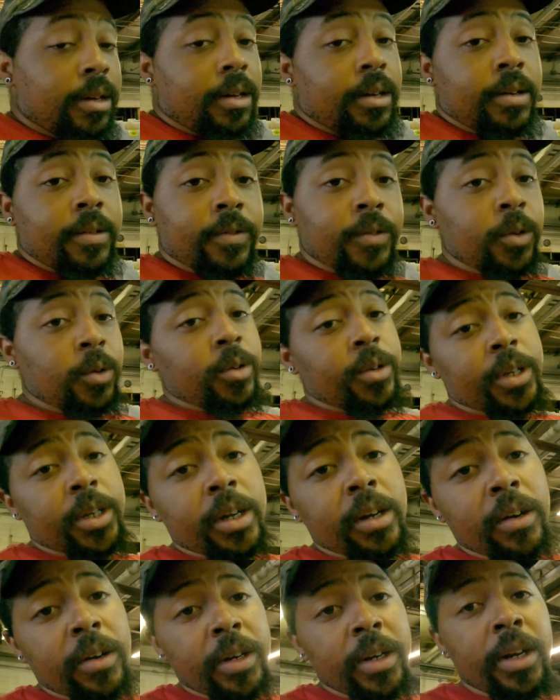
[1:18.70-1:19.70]
Of course, you
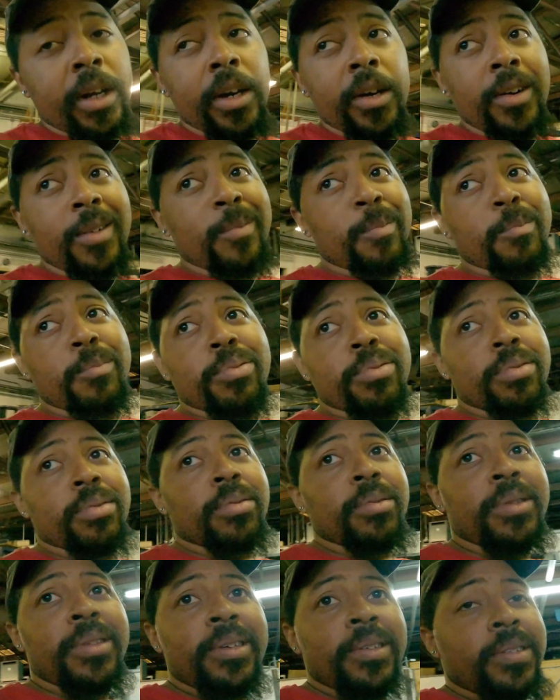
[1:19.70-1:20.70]
already know
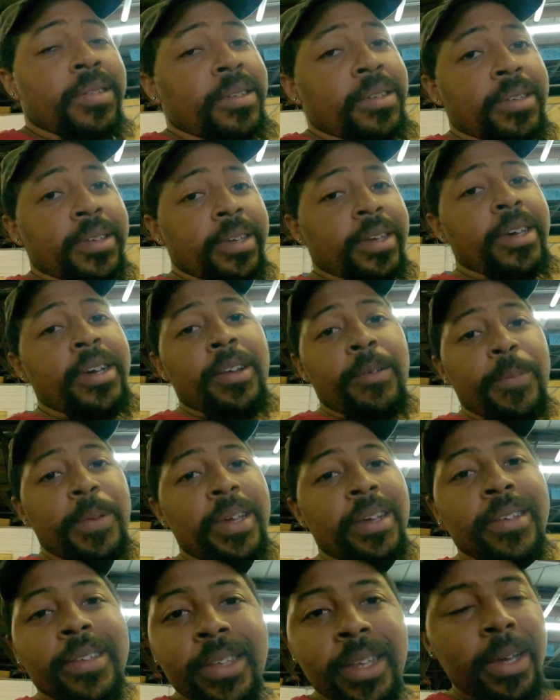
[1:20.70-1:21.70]
this isn't going to be
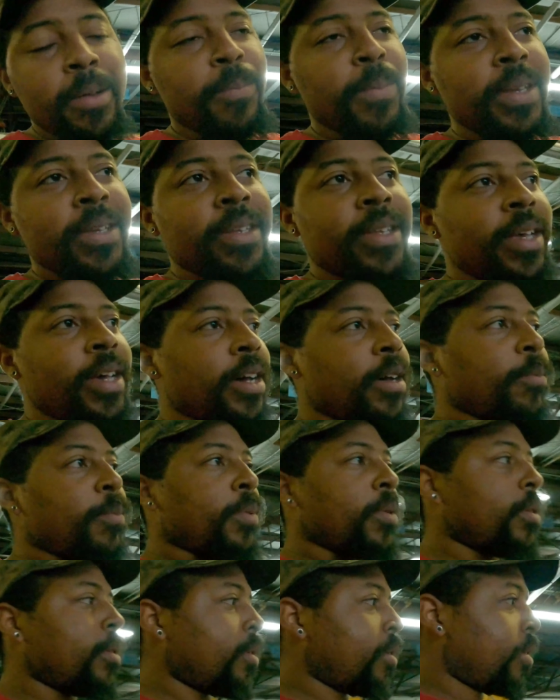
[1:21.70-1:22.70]
a step-by-step.
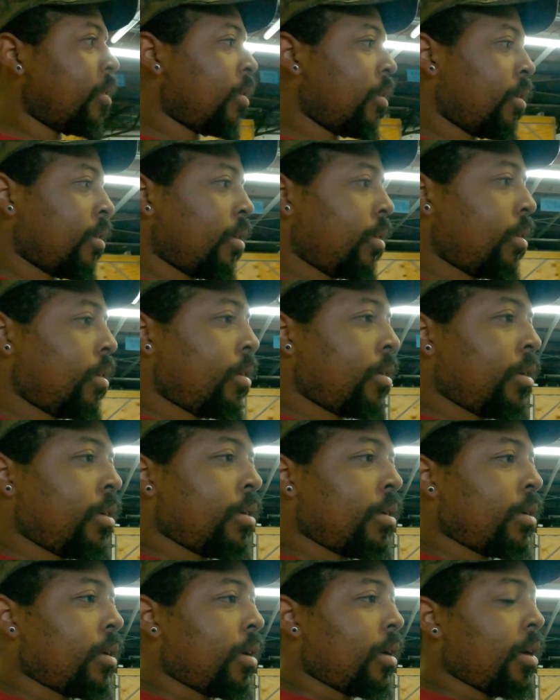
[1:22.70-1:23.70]

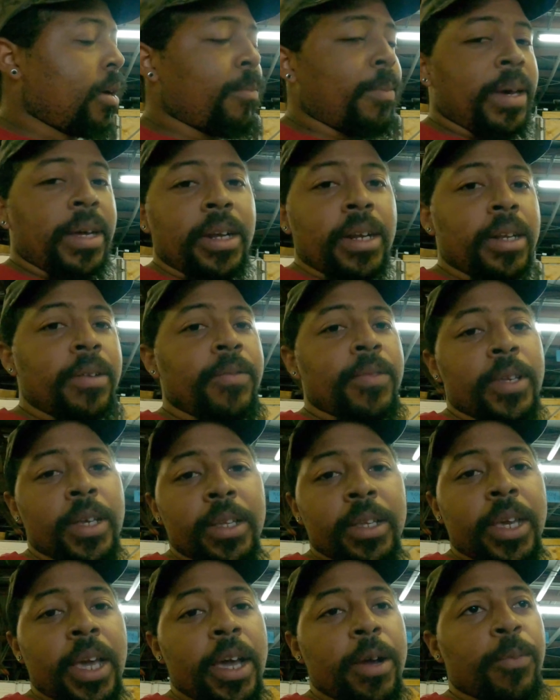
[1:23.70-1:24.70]
I may not even set
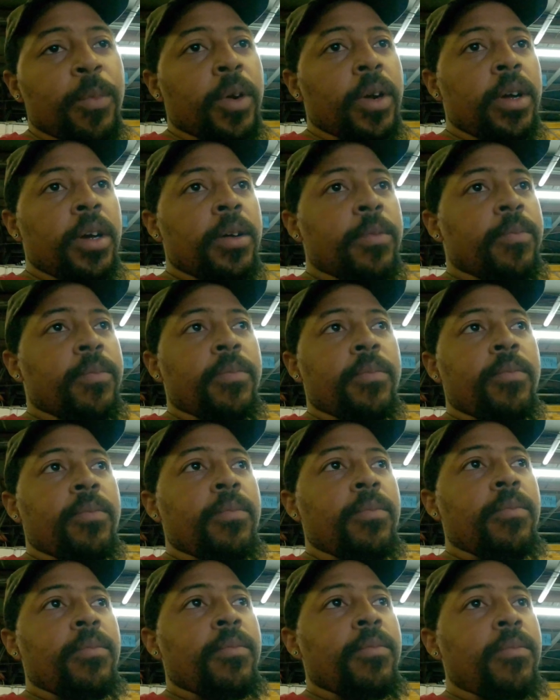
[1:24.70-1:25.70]
the camera up.
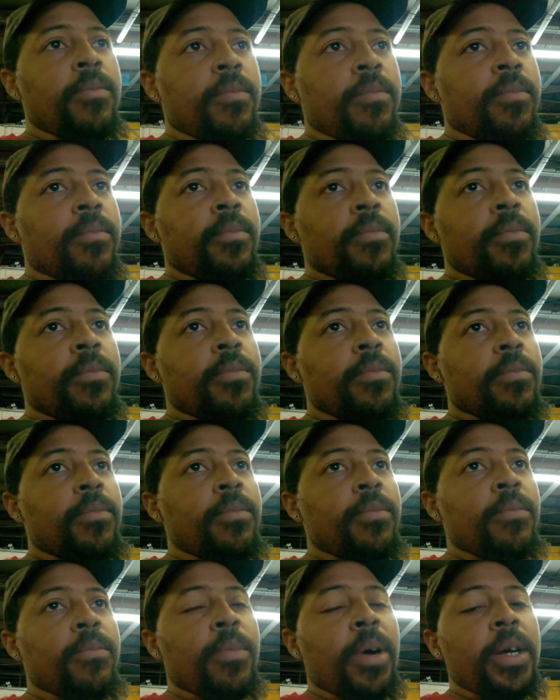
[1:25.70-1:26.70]

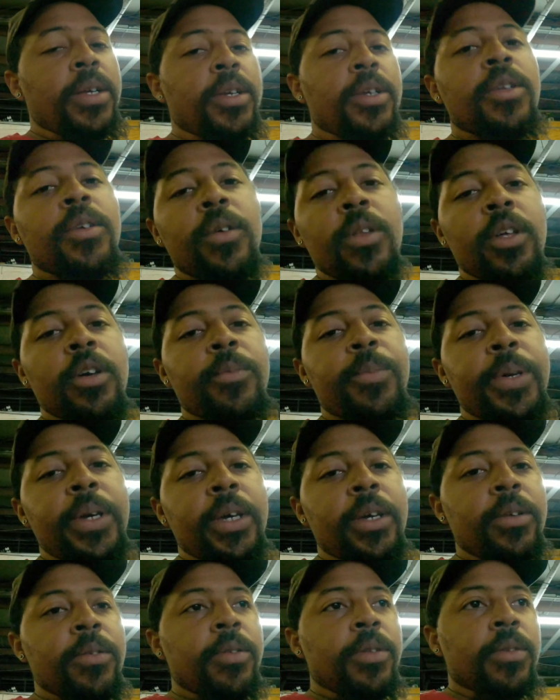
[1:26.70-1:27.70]
Might just do a little
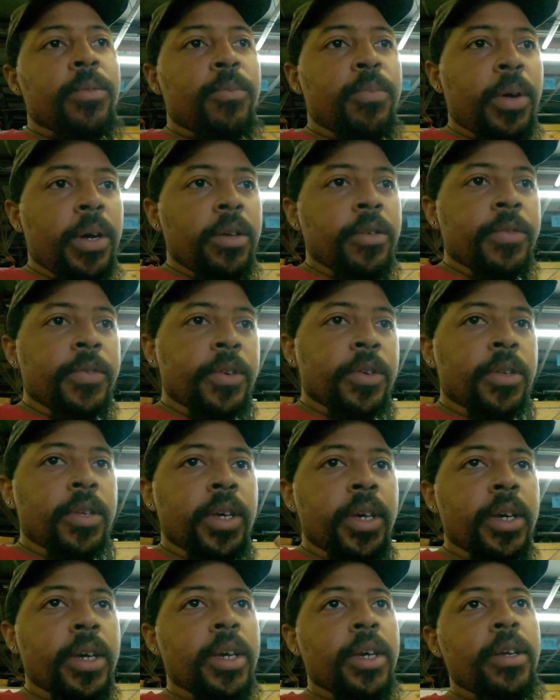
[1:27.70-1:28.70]
bit, pause for a
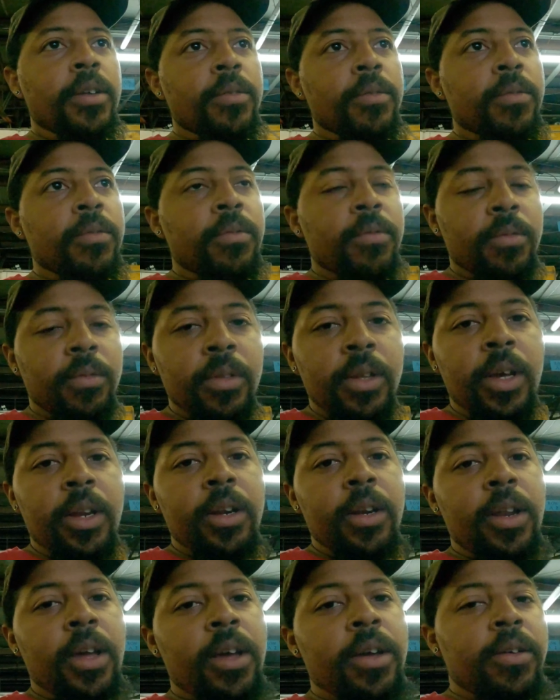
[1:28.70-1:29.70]
second, let it
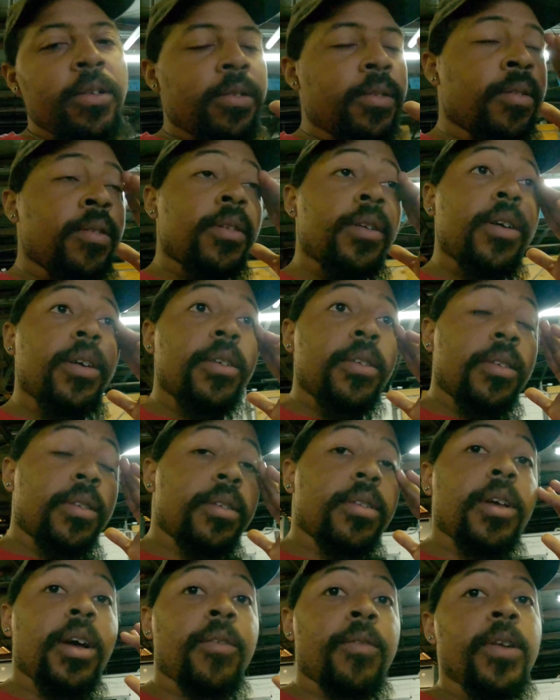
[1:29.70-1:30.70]
know, because
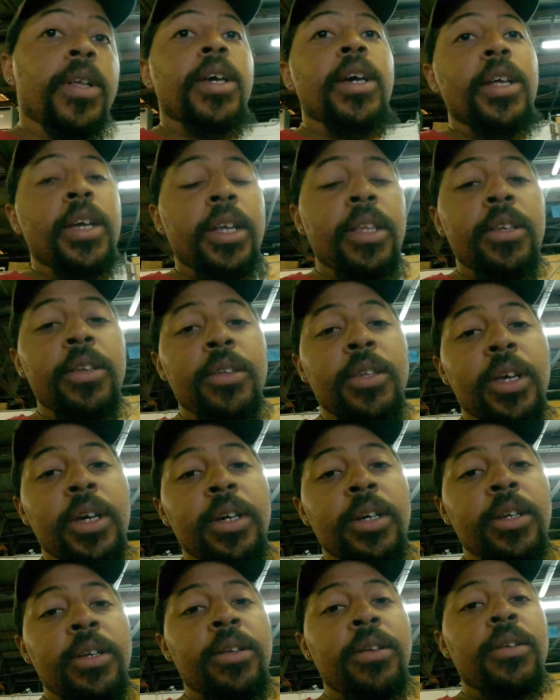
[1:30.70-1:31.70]
I really got to get this
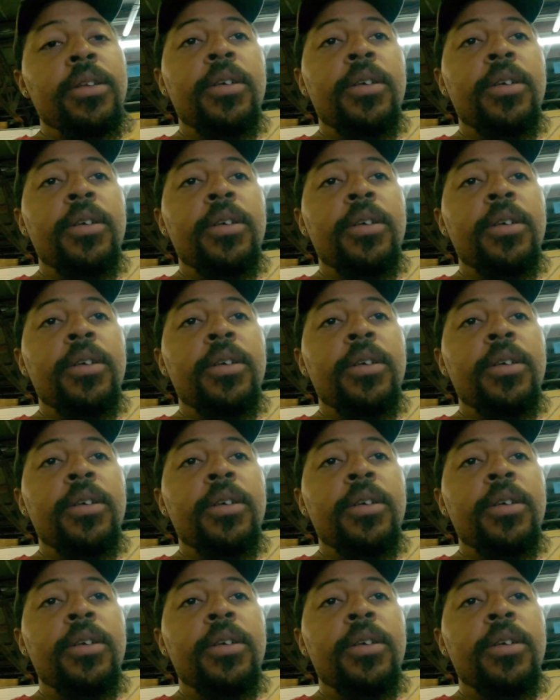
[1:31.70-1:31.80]
done.